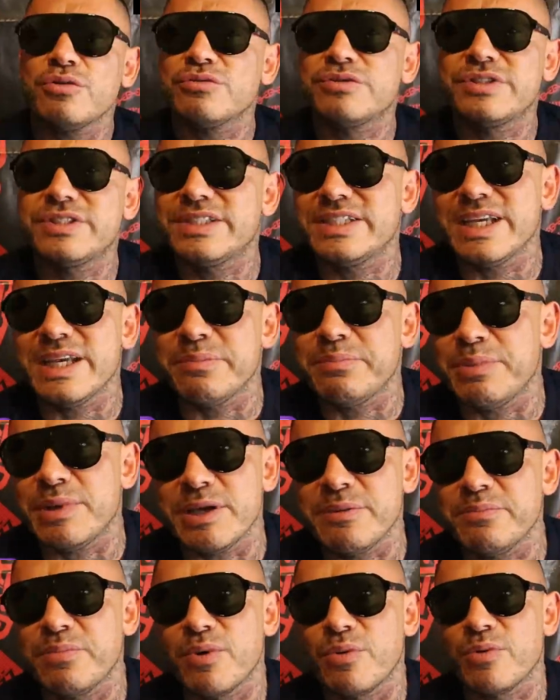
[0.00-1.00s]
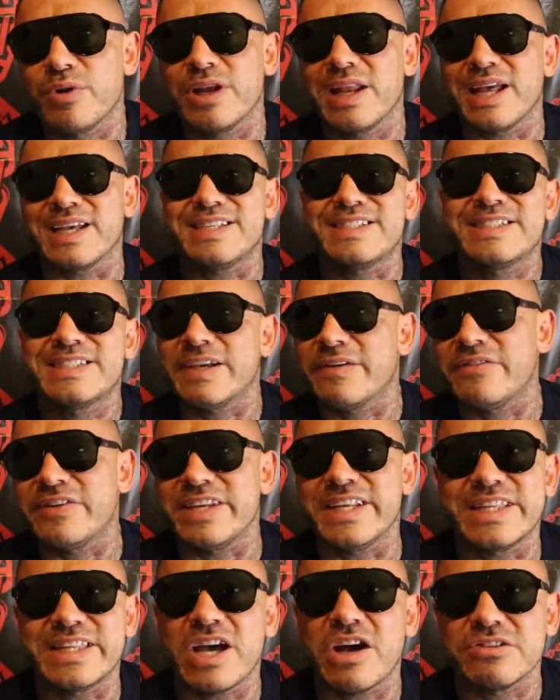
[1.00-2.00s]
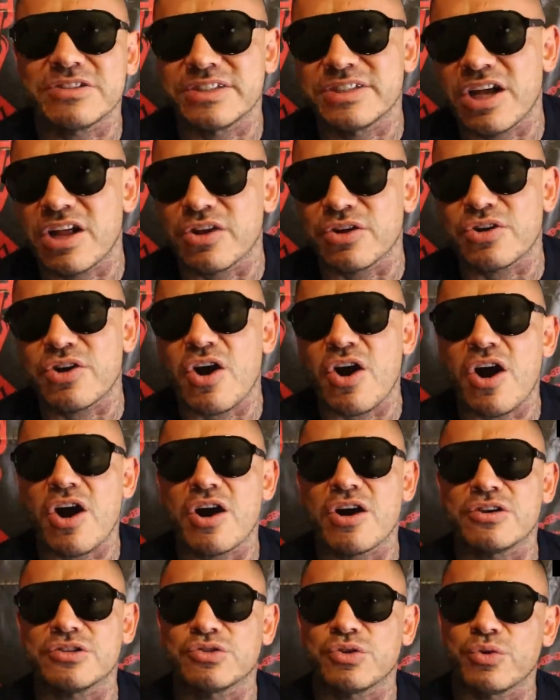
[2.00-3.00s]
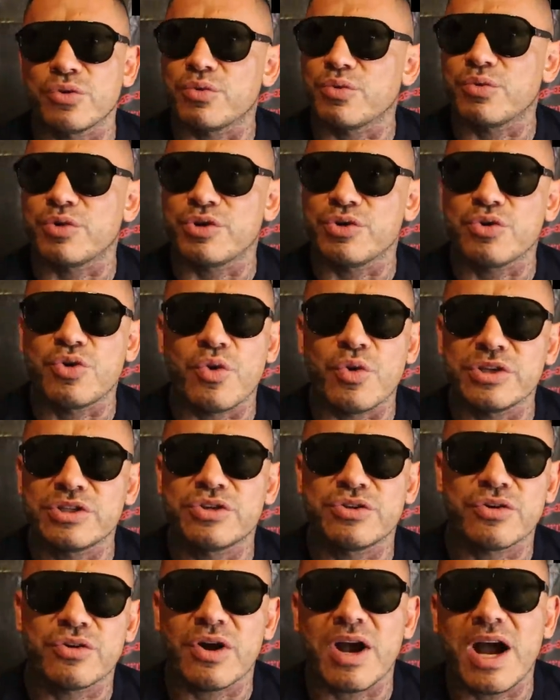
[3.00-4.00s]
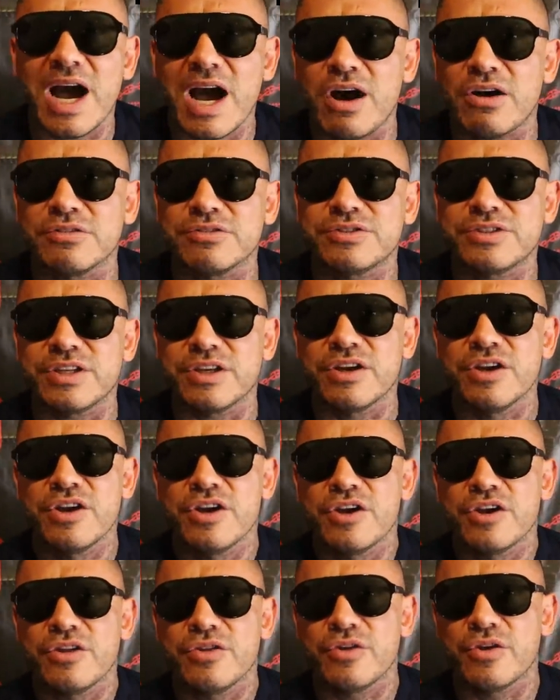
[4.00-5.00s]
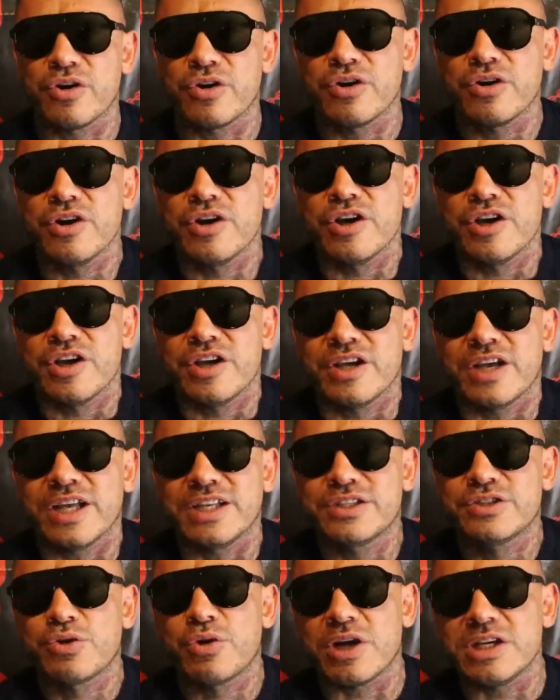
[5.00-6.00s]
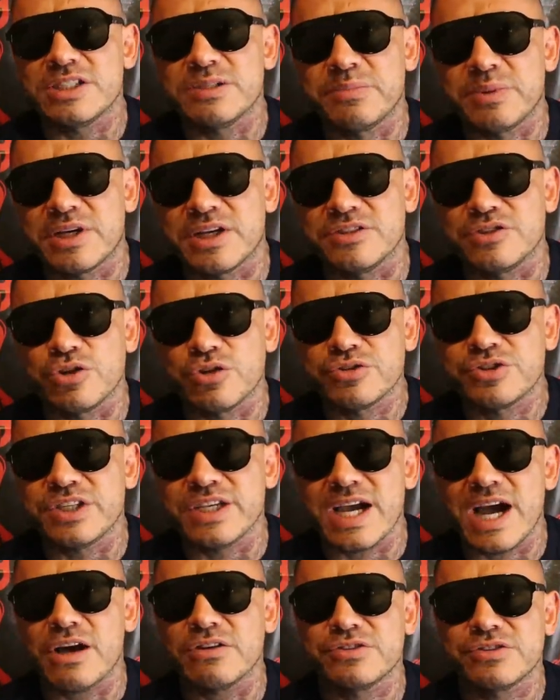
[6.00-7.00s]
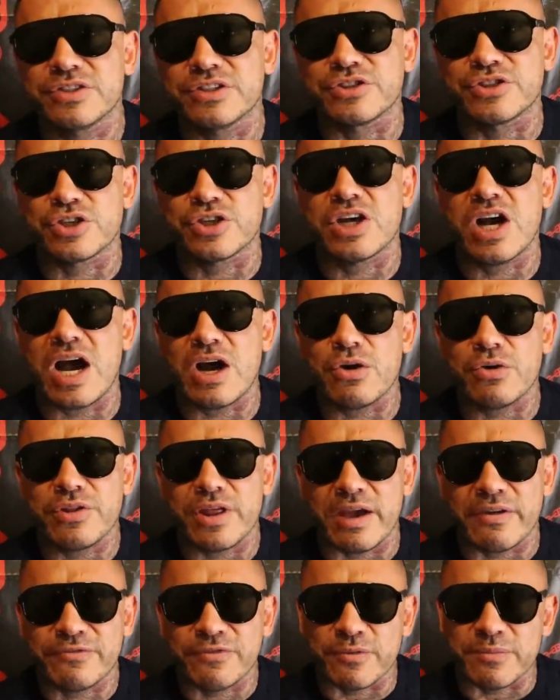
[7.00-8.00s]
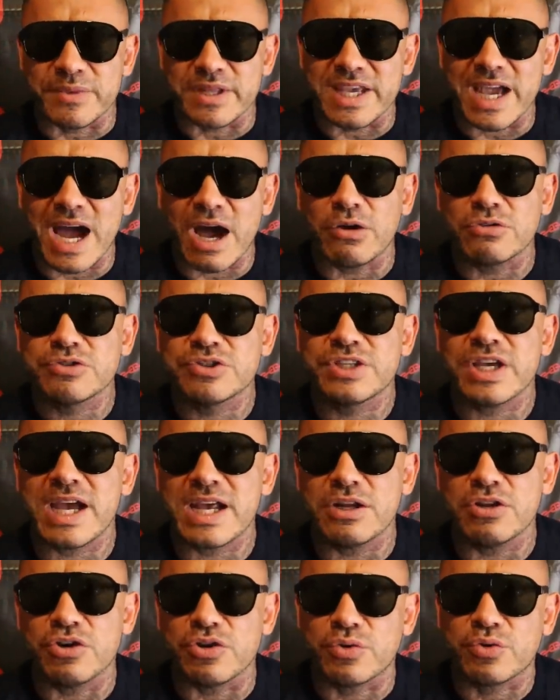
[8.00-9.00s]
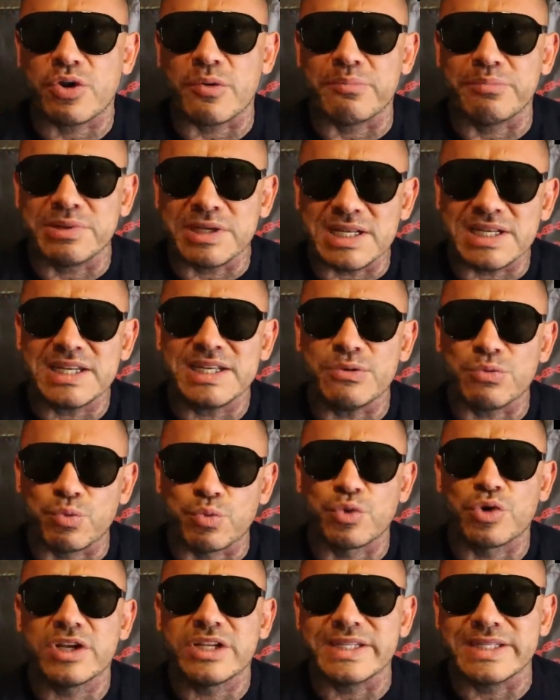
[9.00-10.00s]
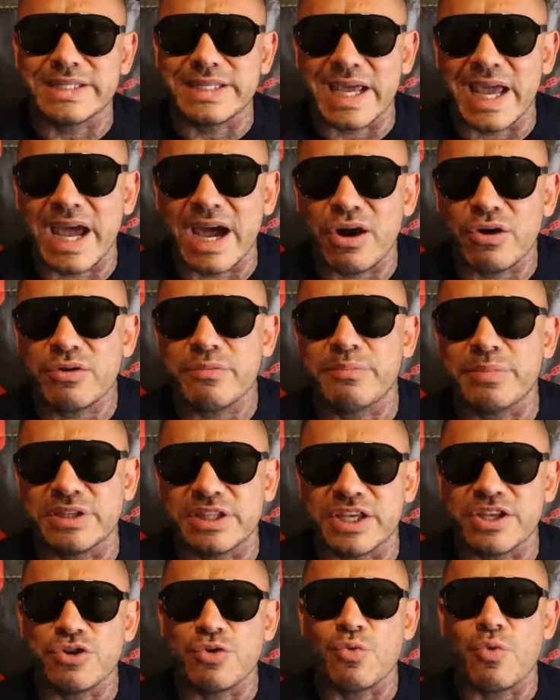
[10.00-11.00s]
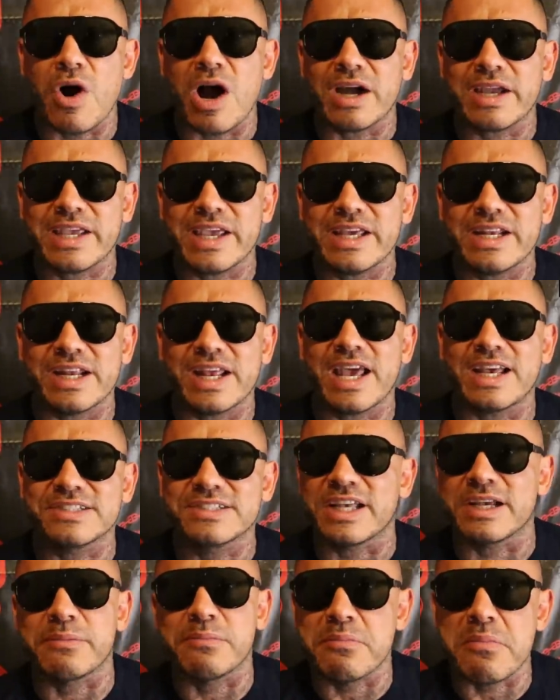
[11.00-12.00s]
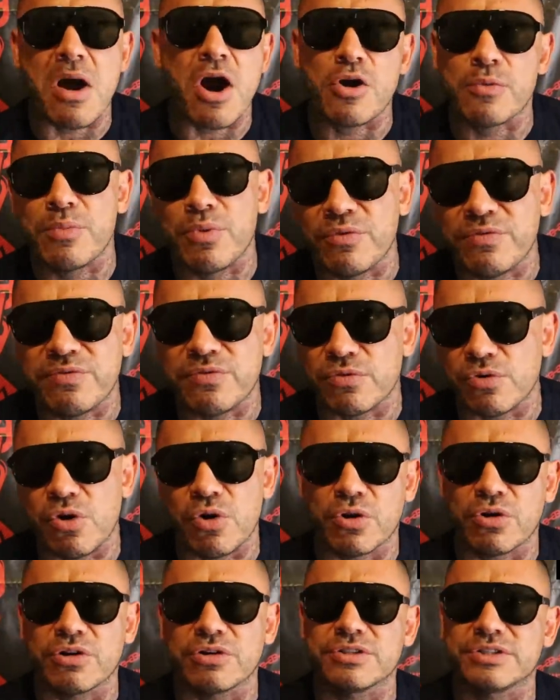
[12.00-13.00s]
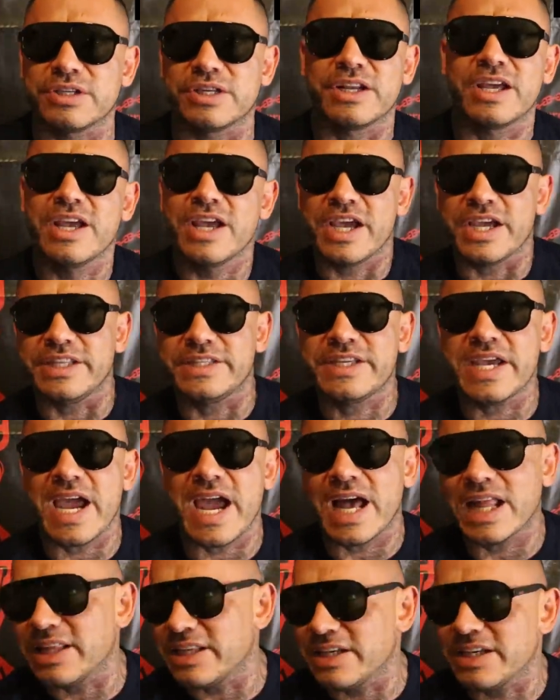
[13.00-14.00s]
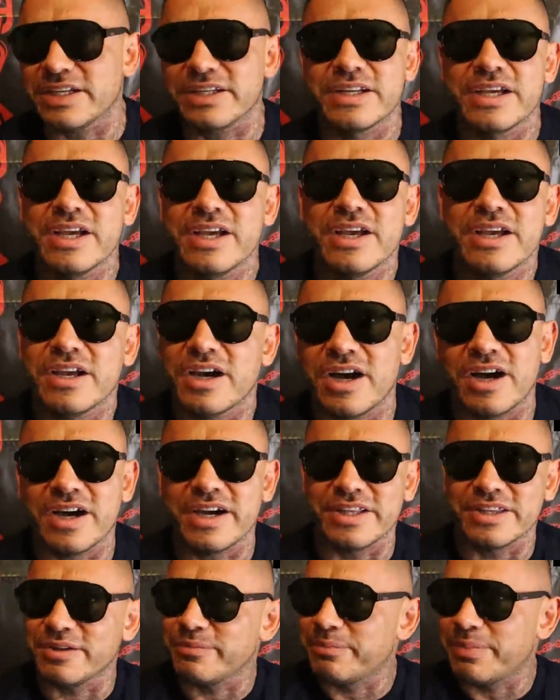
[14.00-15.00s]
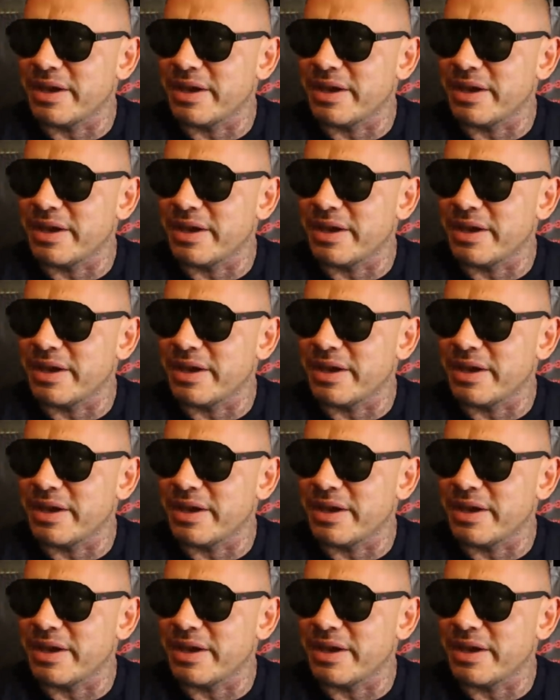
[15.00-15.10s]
don't see people with like $70,000 cars or when you go into their house, they're, it's crazy because you'll see houses in Chicago that from the outside look completely run down, but then you walk in and it has like marble floors and Italian uh, in the